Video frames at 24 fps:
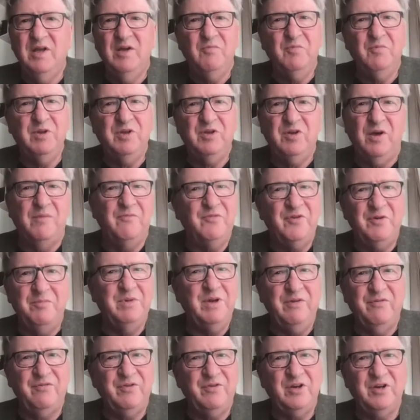We come from
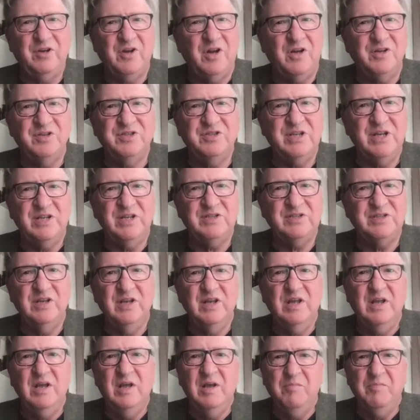different contexts,
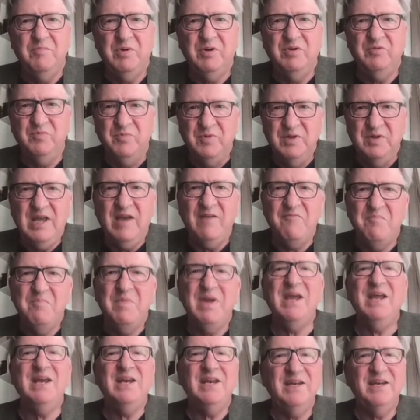but we have
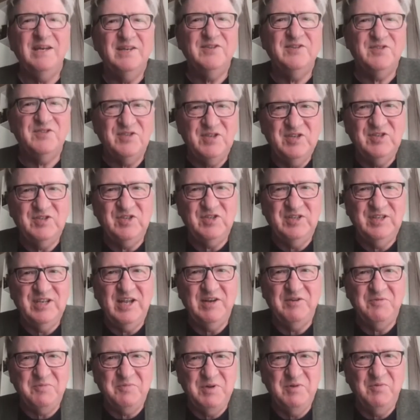made a decision
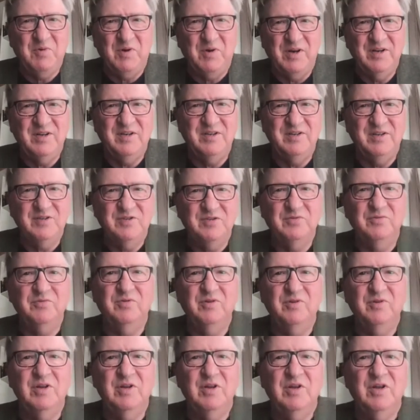that we want to
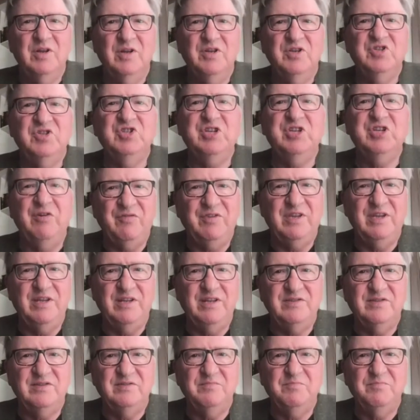shift
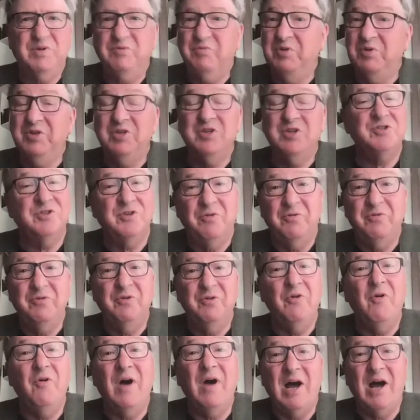this, but we just don't
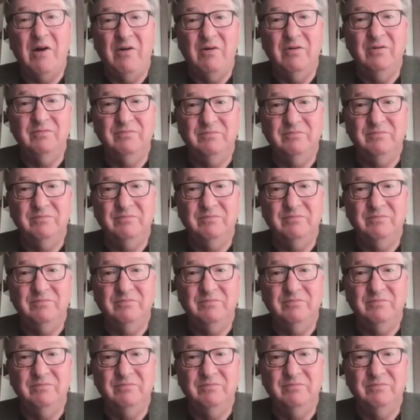know how.